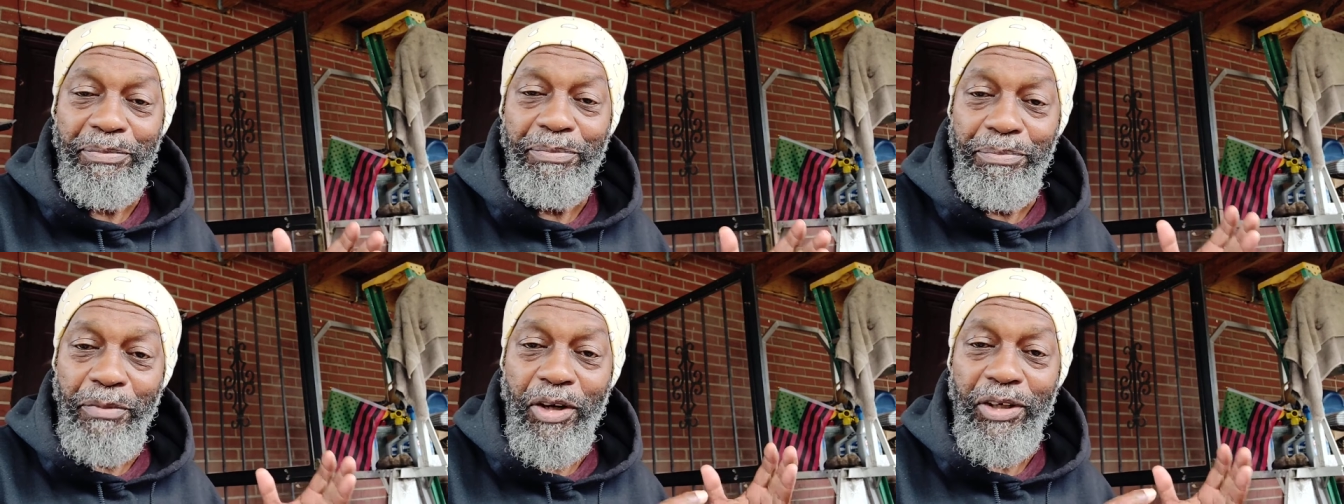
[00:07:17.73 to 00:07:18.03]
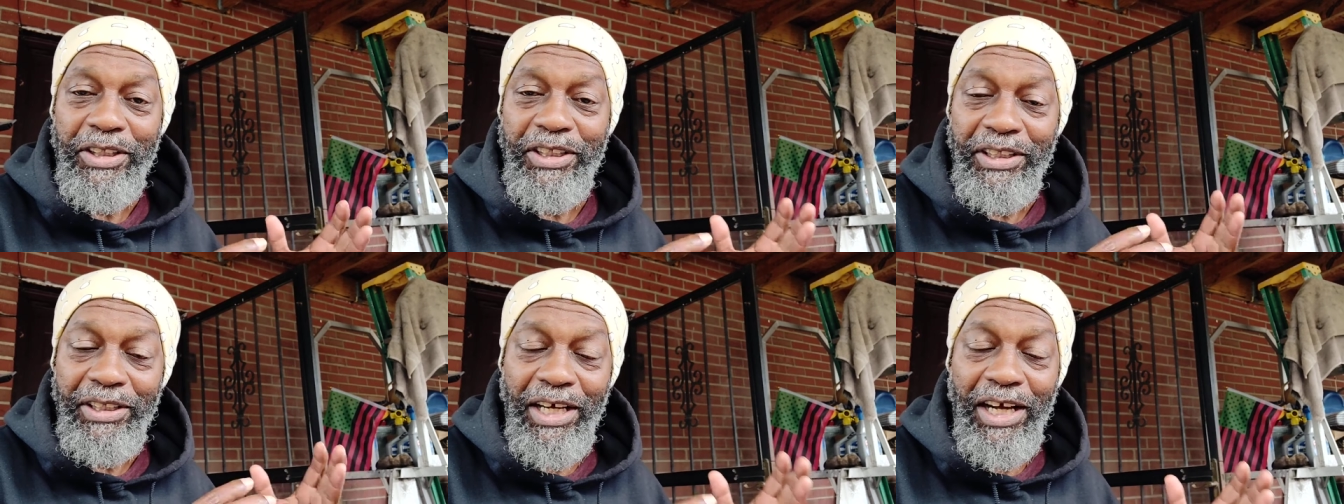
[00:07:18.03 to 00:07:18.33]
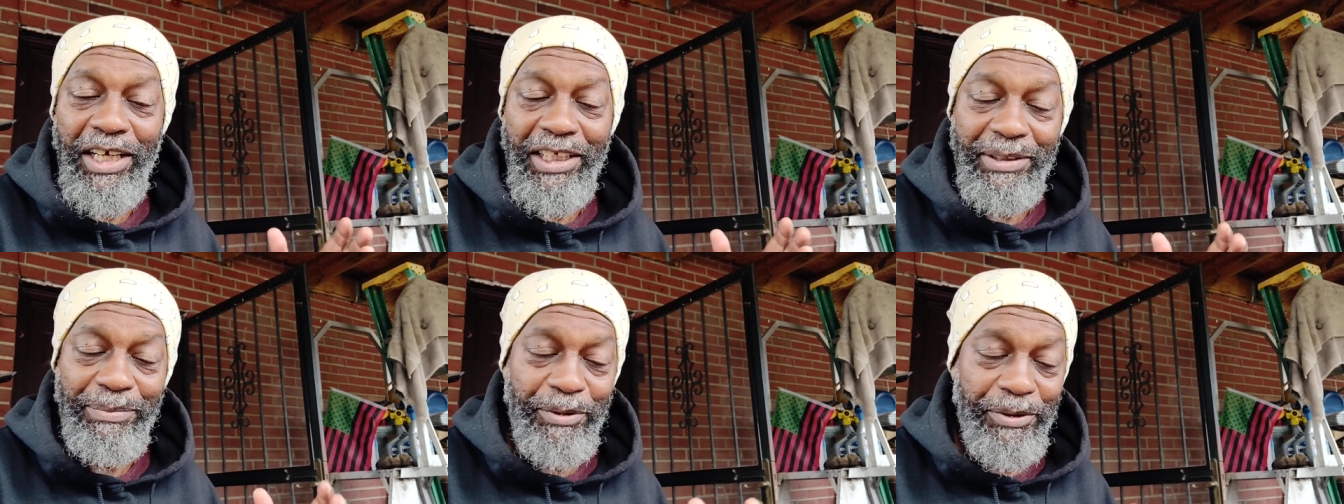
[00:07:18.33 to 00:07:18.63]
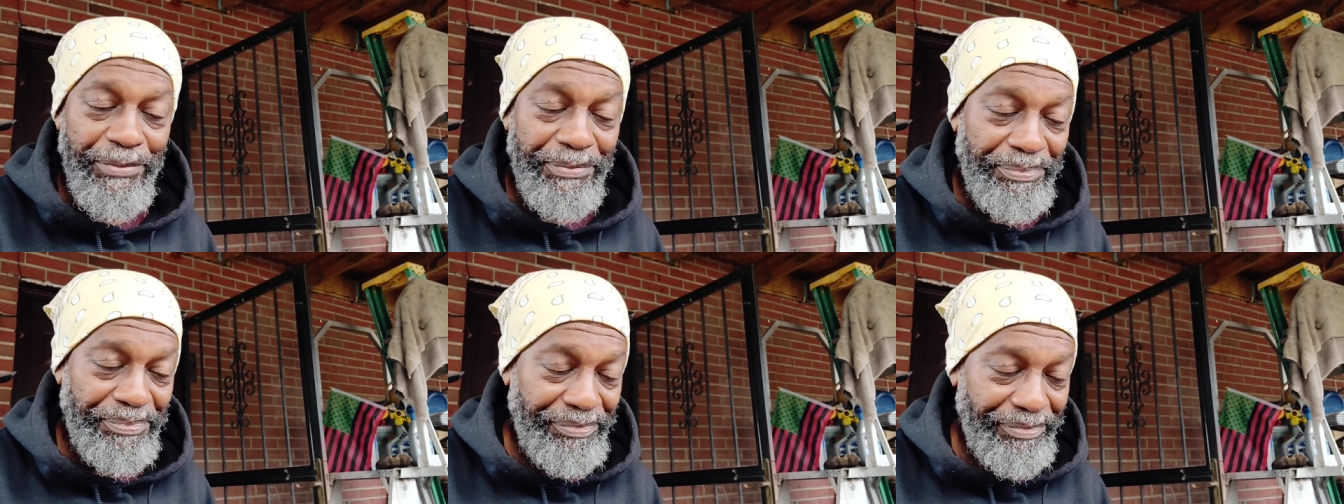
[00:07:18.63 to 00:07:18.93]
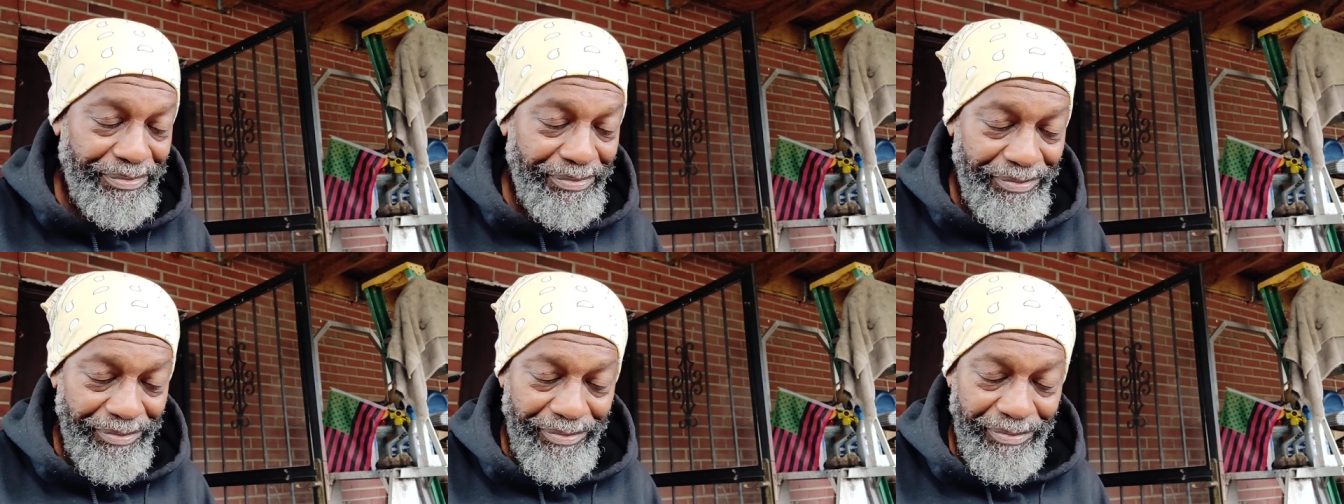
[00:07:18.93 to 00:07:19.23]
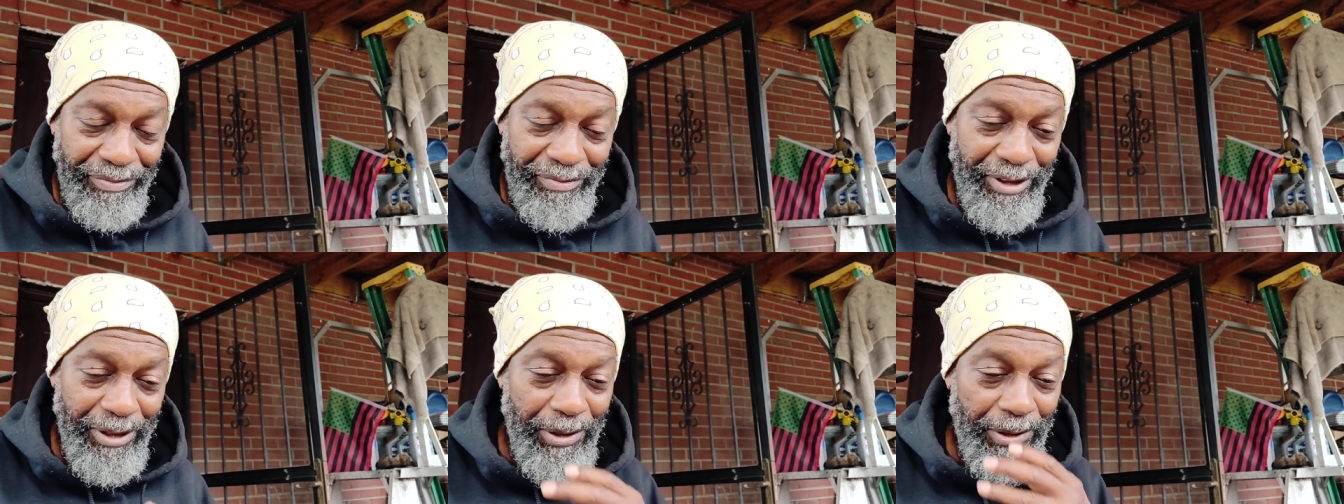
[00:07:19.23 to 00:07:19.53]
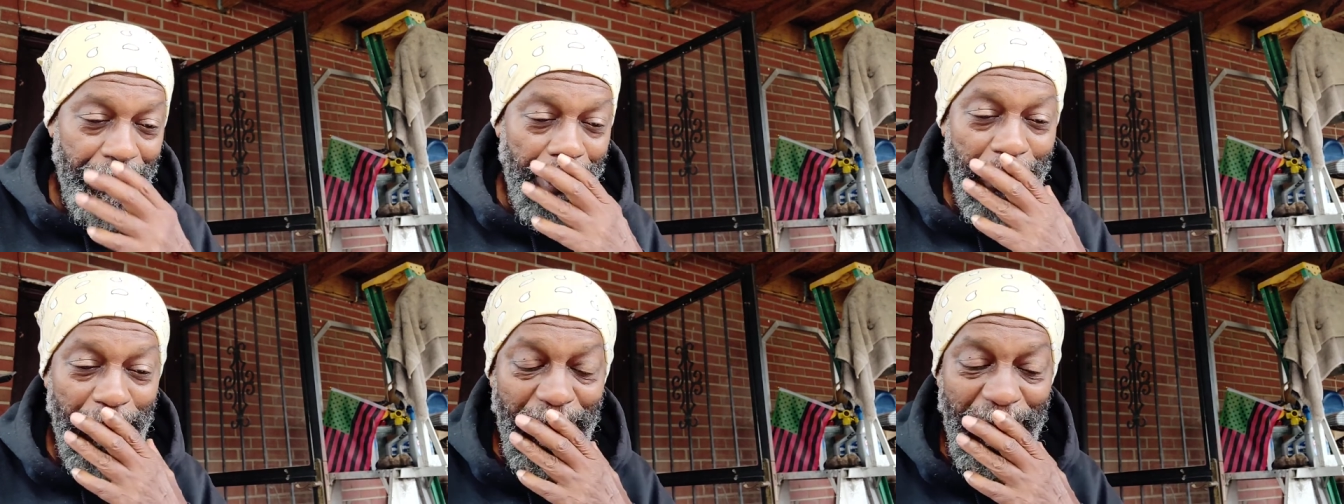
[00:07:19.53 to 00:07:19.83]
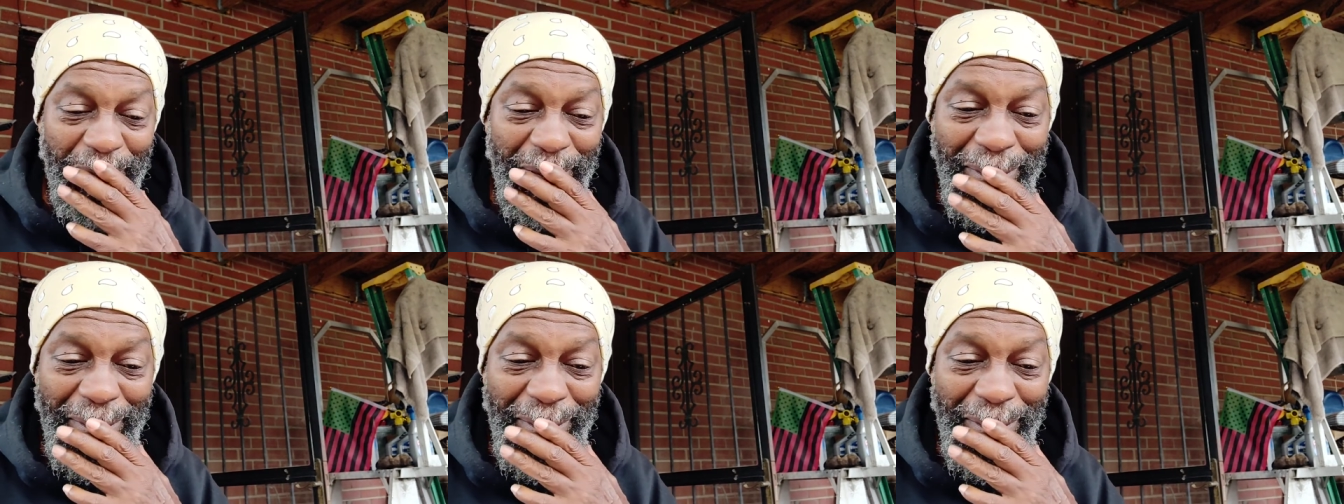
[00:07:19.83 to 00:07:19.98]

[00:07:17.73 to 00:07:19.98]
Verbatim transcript: Morrisania Hospital. Okay.